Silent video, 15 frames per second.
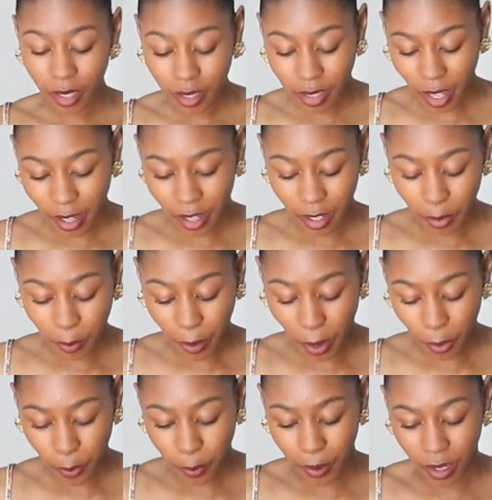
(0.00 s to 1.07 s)
excited
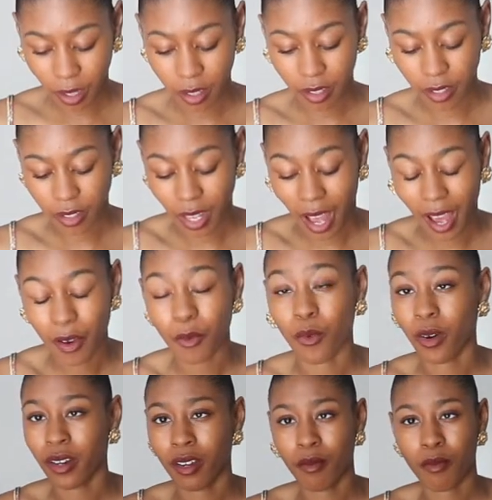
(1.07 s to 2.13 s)
about because I
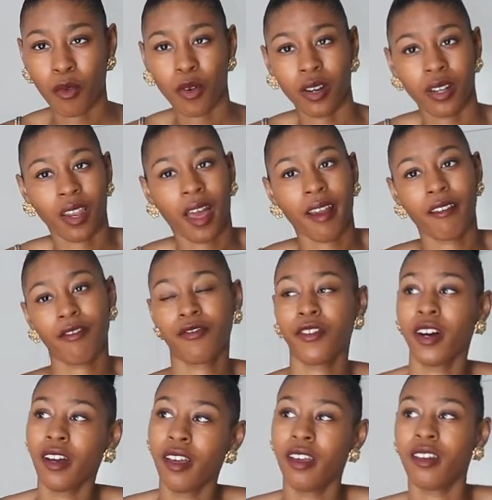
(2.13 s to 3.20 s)
wanted more like
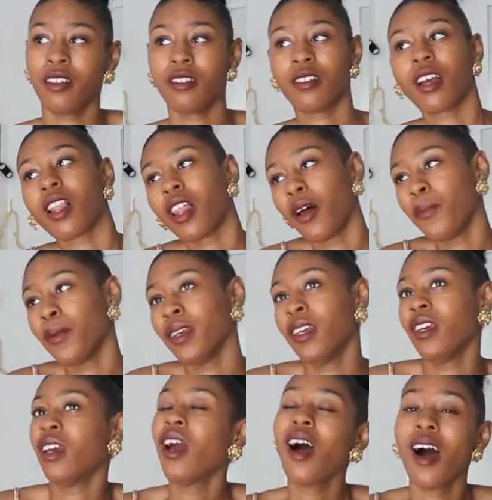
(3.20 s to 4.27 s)
fun,
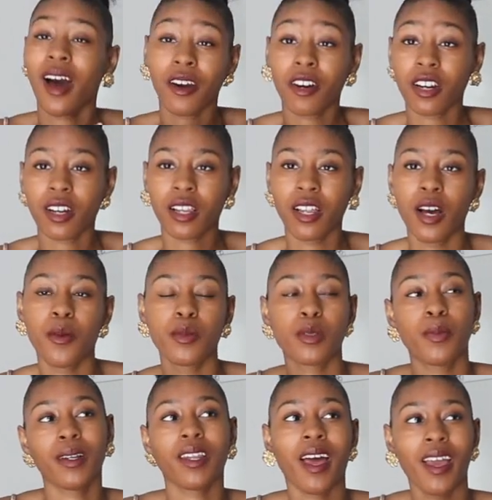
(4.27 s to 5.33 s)
clubby, I don't go to clubs,
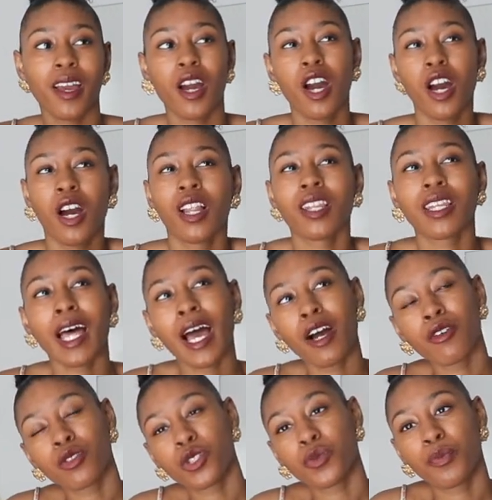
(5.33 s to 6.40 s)
but like
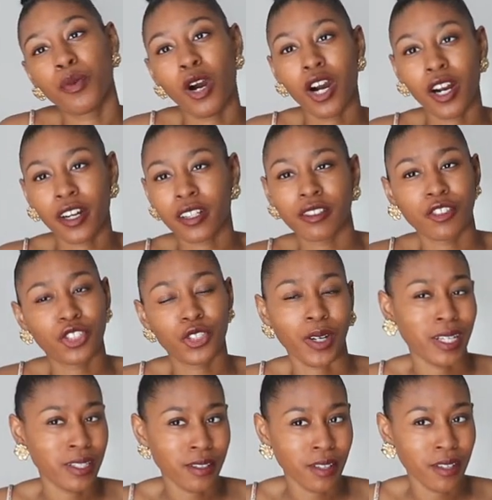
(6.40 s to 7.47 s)
lounge bar
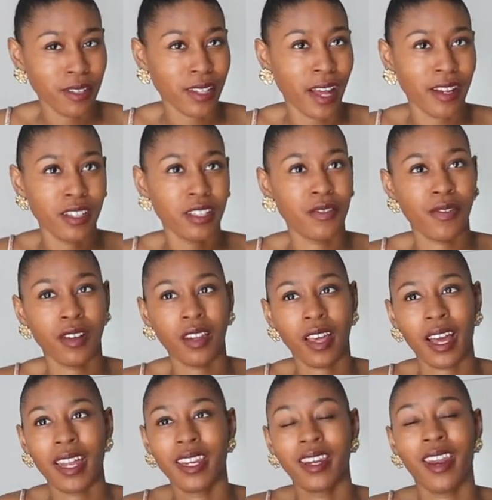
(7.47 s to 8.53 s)
dresses. I just felt
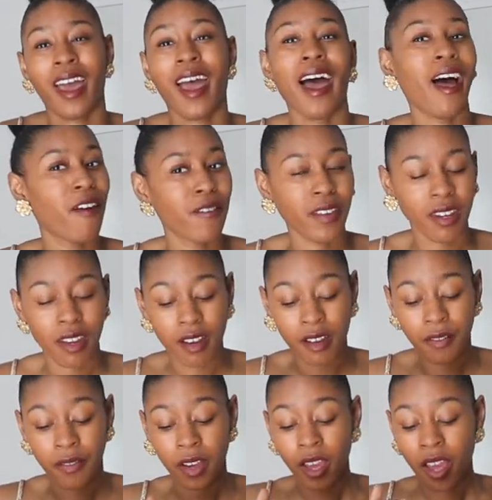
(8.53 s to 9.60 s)
like I didn't have
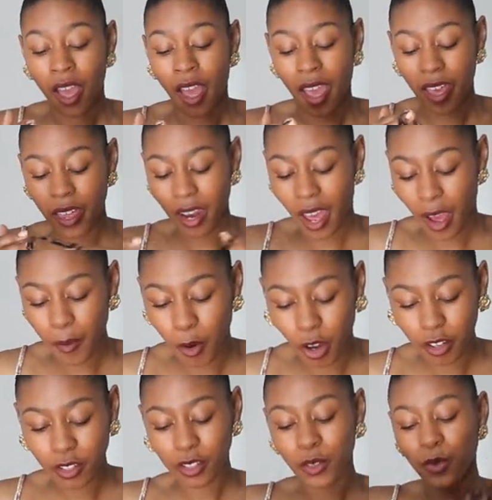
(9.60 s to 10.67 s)
enough. And I'm
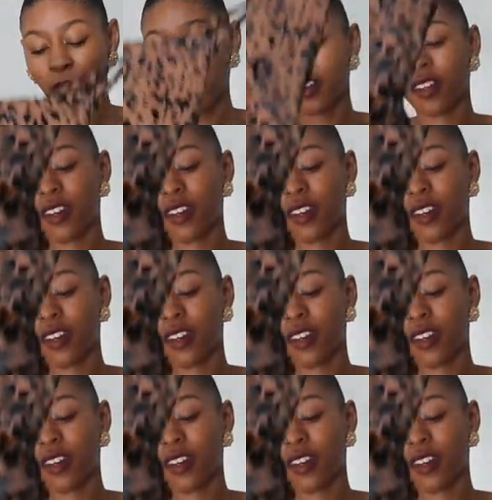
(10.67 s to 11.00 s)
also weird